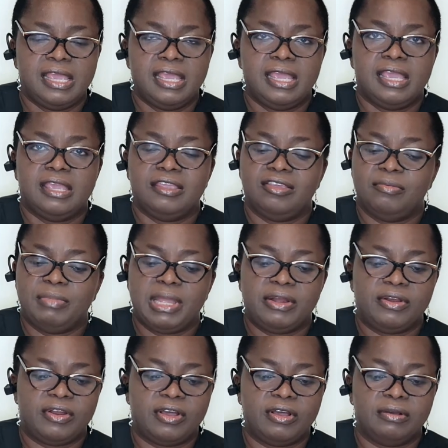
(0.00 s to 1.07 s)
you may
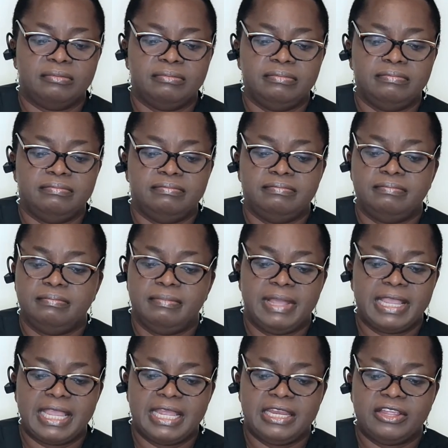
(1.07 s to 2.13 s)
not make
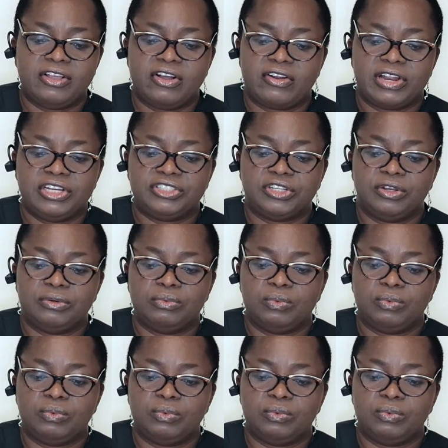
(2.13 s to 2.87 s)
any correction